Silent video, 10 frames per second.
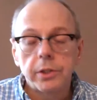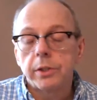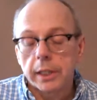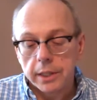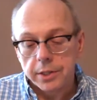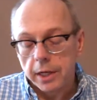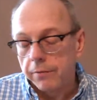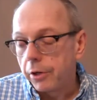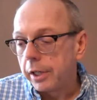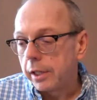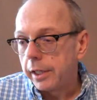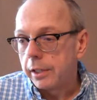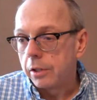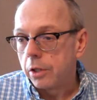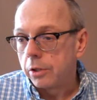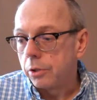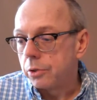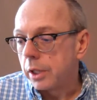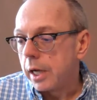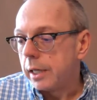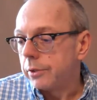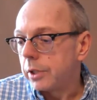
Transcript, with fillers: just, like I say, very clean along those lines.